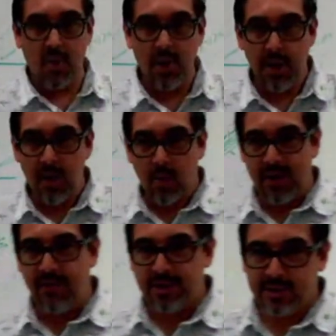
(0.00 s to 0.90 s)

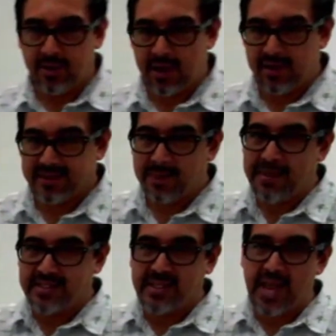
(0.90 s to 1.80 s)
So whenever
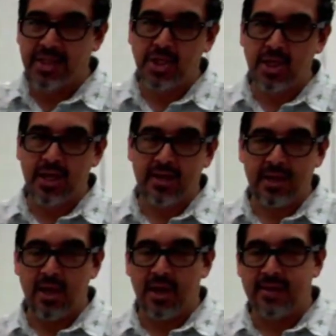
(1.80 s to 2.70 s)
somebody's
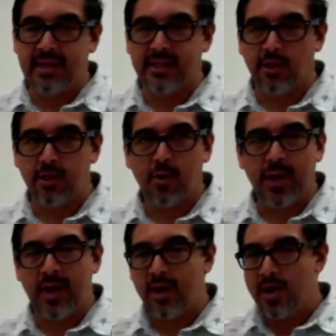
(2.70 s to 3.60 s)
sketching and they
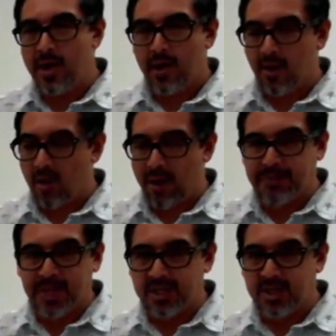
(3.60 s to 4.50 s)
tell you, okay,
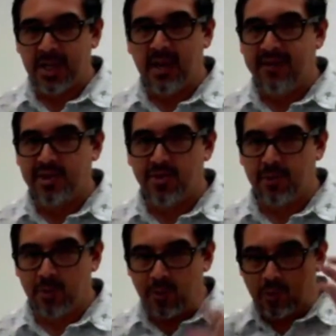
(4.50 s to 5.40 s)
oh, I'm sketching an
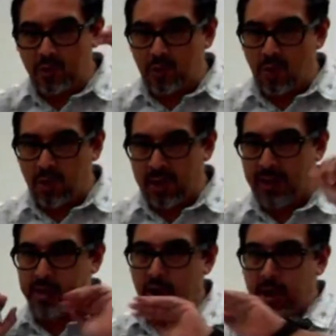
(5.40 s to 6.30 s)
elevation view, you should
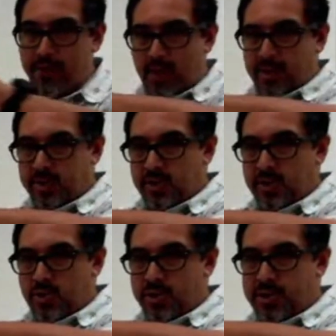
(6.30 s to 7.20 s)
know, okay, he's talking
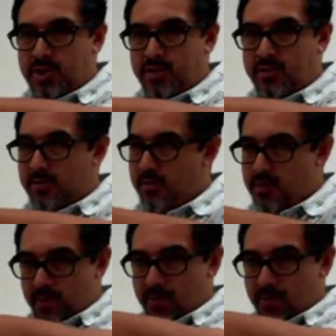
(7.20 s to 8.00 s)
about he's seeing it